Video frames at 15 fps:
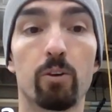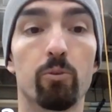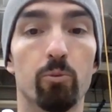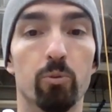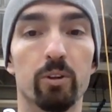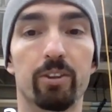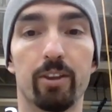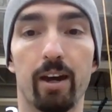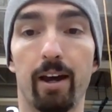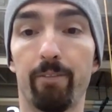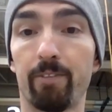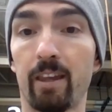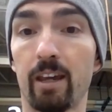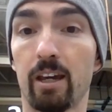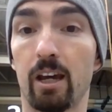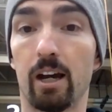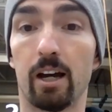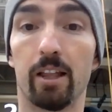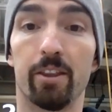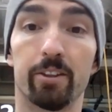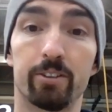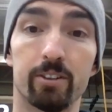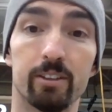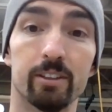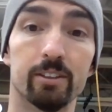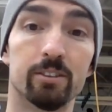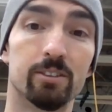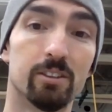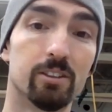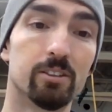with that, this is